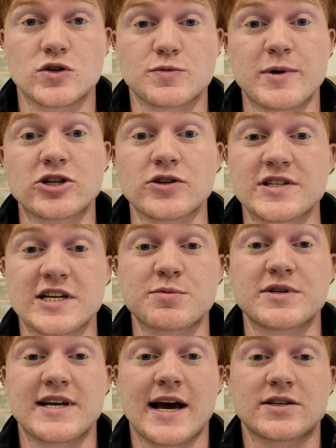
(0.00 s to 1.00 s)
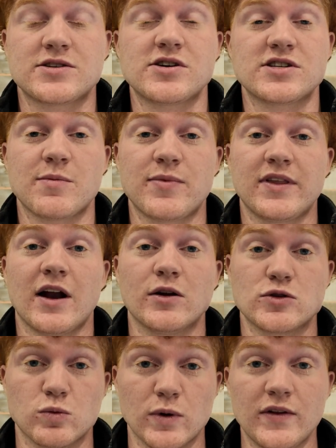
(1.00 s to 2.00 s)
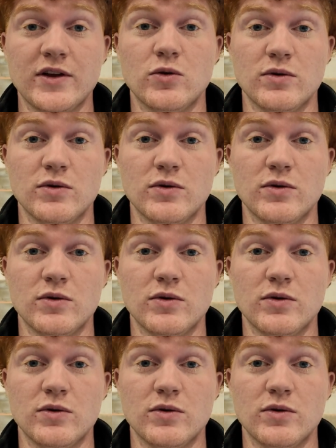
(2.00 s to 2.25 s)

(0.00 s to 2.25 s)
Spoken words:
So special assessment taxes are something that is really